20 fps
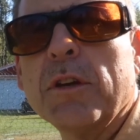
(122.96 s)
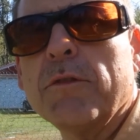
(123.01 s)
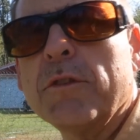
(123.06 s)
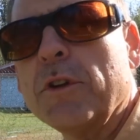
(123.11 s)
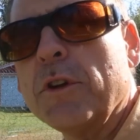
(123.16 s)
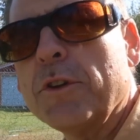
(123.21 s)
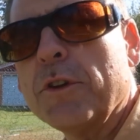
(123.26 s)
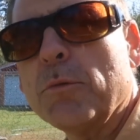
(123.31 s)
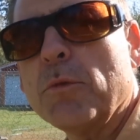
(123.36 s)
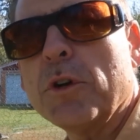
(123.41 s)
of
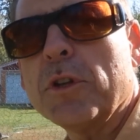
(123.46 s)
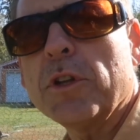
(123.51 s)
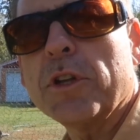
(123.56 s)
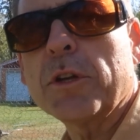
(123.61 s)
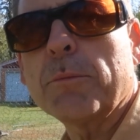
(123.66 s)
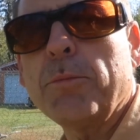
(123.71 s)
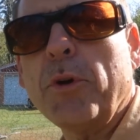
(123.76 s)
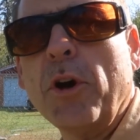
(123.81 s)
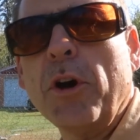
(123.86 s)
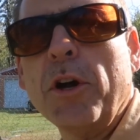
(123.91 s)
another one,
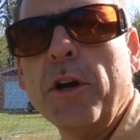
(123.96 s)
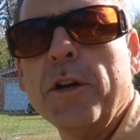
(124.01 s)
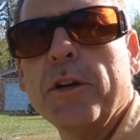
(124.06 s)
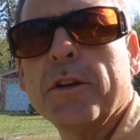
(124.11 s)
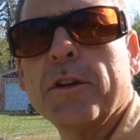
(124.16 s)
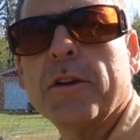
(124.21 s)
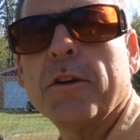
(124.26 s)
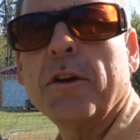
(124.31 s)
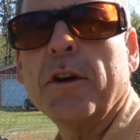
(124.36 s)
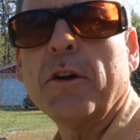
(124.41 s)
like
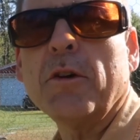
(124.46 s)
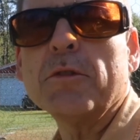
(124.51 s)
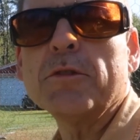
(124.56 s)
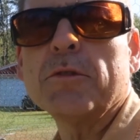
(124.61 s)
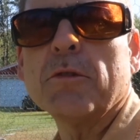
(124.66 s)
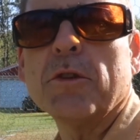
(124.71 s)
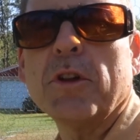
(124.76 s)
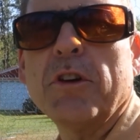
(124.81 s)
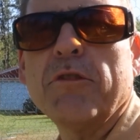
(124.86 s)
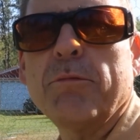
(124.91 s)
Pie. I
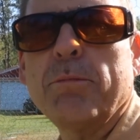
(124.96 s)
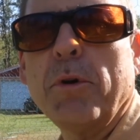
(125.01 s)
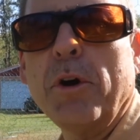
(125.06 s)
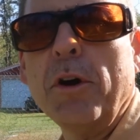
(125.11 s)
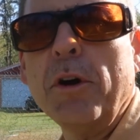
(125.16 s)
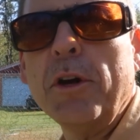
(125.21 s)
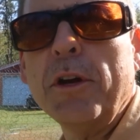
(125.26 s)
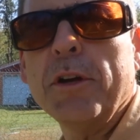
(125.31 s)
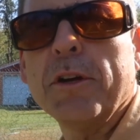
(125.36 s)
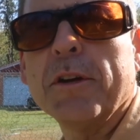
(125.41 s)
also love
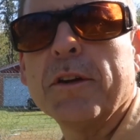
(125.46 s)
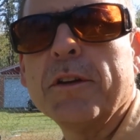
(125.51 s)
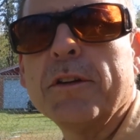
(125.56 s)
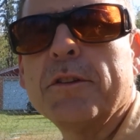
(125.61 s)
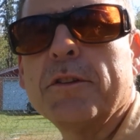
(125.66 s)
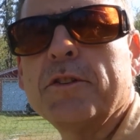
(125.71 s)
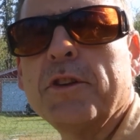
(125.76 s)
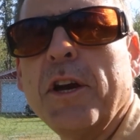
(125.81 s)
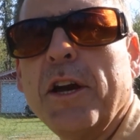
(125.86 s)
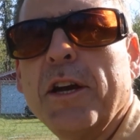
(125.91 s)
Pie. He's
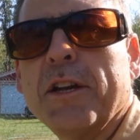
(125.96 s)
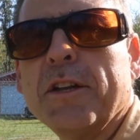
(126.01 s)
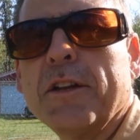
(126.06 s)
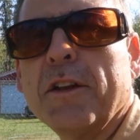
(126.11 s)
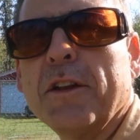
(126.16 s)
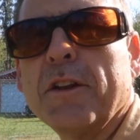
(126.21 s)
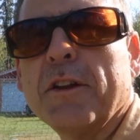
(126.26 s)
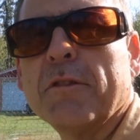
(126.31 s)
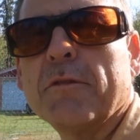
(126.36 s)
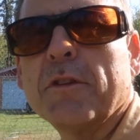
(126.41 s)
chatting
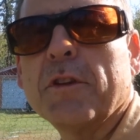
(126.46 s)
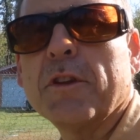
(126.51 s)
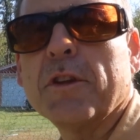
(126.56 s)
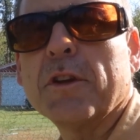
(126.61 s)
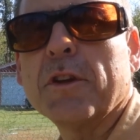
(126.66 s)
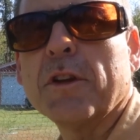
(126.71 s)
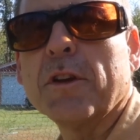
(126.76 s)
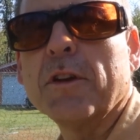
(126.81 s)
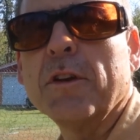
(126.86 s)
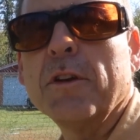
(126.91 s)
and
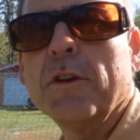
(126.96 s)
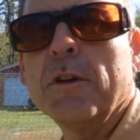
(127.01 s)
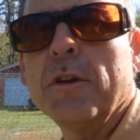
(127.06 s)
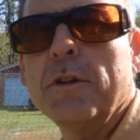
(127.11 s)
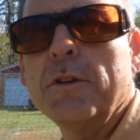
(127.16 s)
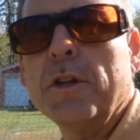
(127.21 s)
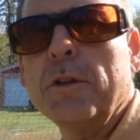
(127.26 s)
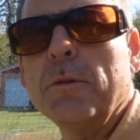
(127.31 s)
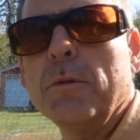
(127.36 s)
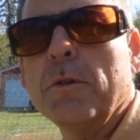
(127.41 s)
everything.
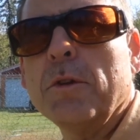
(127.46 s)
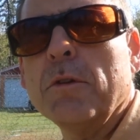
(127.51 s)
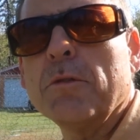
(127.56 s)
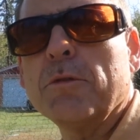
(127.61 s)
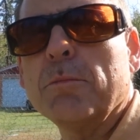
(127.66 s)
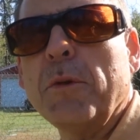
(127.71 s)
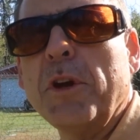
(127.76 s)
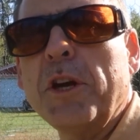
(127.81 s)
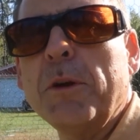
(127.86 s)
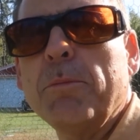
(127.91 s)
Then there's
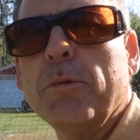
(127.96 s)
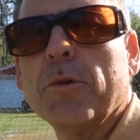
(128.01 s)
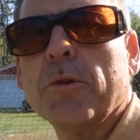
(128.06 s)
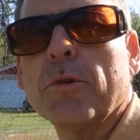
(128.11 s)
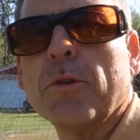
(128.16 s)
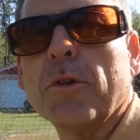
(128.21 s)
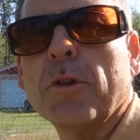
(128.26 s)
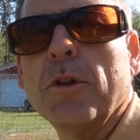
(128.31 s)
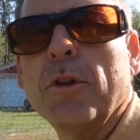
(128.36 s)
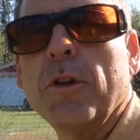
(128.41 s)

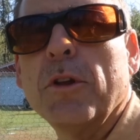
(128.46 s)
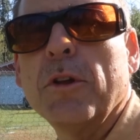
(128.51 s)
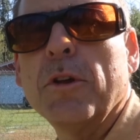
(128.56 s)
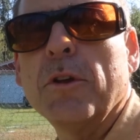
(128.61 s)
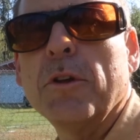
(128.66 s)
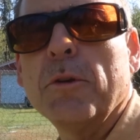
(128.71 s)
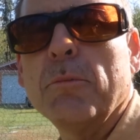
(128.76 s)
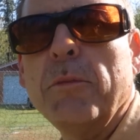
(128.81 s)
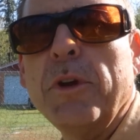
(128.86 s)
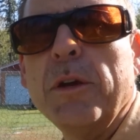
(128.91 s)
Maple.
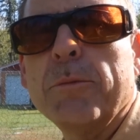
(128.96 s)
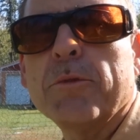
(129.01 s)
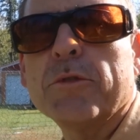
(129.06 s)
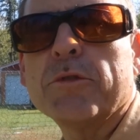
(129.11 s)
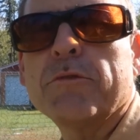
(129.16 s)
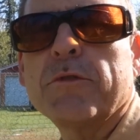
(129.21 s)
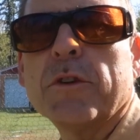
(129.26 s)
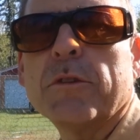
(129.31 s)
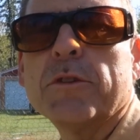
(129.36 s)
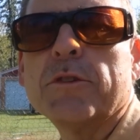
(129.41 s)
Maple's
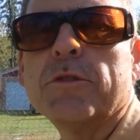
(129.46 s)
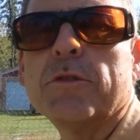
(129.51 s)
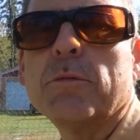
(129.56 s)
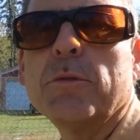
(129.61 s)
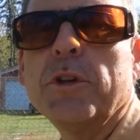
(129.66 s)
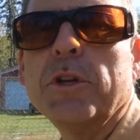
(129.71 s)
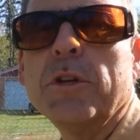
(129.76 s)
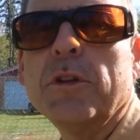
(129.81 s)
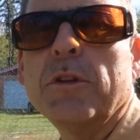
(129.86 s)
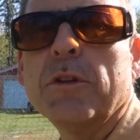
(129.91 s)
very
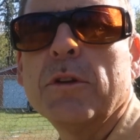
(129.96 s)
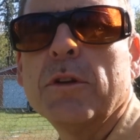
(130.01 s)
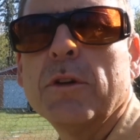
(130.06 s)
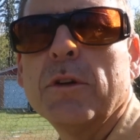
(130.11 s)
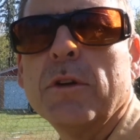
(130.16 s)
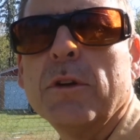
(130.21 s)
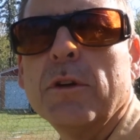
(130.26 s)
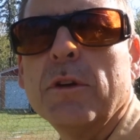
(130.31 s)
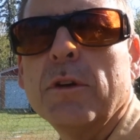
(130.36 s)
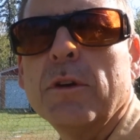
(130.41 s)
sweet.
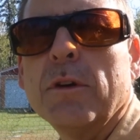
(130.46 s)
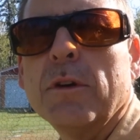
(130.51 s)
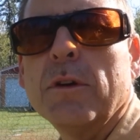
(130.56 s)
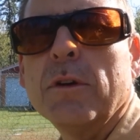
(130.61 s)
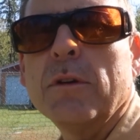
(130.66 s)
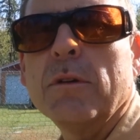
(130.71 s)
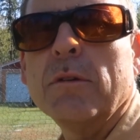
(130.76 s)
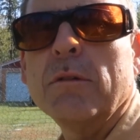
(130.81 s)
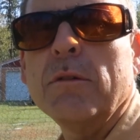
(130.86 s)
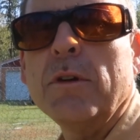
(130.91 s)

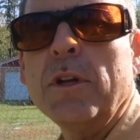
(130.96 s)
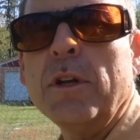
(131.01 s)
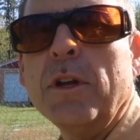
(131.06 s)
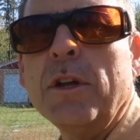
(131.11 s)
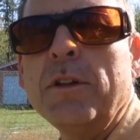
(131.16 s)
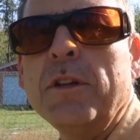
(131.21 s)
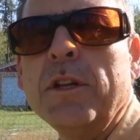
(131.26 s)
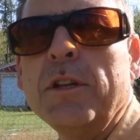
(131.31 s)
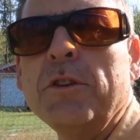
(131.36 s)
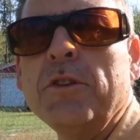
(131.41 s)

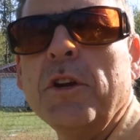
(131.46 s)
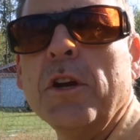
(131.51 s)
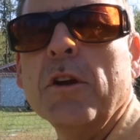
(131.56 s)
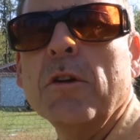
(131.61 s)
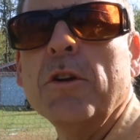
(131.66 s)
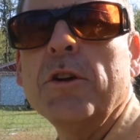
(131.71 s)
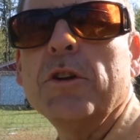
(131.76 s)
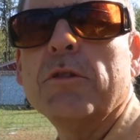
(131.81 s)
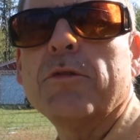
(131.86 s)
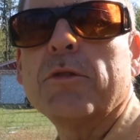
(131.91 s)
And then
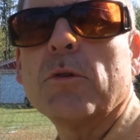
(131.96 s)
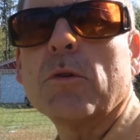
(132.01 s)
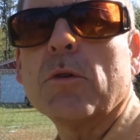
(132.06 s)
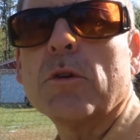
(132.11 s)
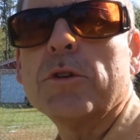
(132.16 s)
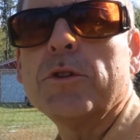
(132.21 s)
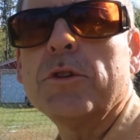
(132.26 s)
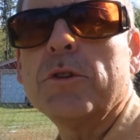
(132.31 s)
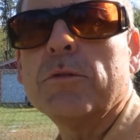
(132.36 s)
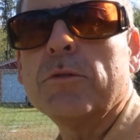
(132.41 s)
Cherry, of
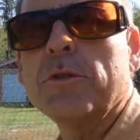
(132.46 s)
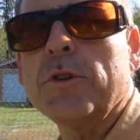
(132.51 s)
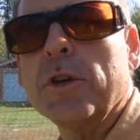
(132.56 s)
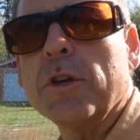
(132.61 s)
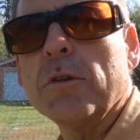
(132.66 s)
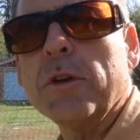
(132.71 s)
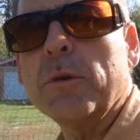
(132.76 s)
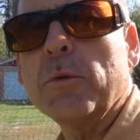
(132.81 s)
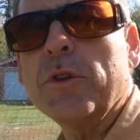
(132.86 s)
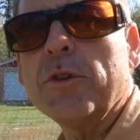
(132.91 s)
course. You know,
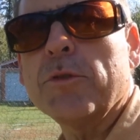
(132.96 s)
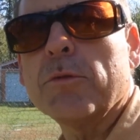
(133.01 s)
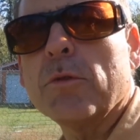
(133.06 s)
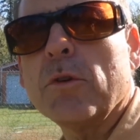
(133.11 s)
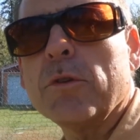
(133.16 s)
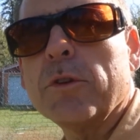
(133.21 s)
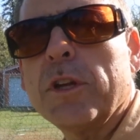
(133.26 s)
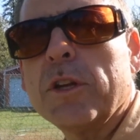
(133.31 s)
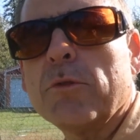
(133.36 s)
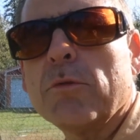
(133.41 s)
Cherry went through
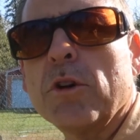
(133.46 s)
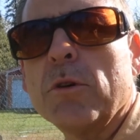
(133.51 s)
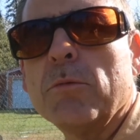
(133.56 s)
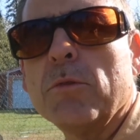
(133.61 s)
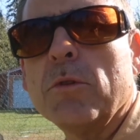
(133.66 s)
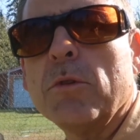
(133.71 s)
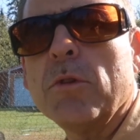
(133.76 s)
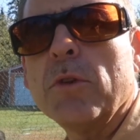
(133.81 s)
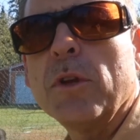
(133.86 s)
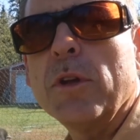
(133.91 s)
all that
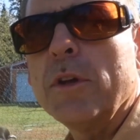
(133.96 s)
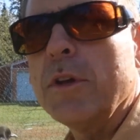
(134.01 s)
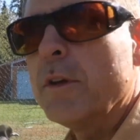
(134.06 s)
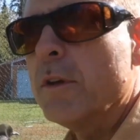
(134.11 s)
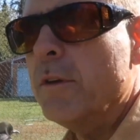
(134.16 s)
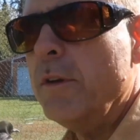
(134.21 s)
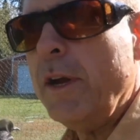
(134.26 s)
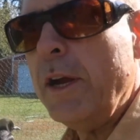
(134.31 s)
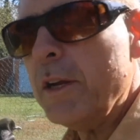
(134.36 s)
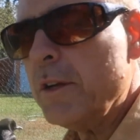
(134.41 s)
trouble.
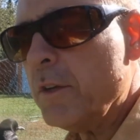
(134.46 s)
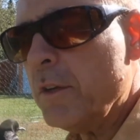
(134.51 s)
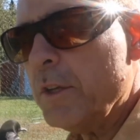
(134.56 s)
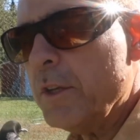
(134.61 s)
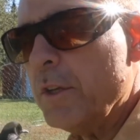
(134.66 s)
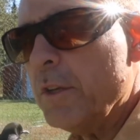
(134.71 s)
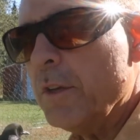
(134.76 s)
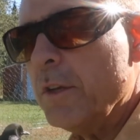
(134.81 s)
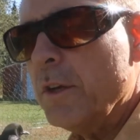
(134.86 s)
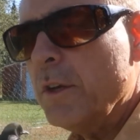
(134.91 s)

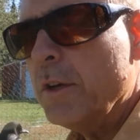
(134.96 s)
Actually,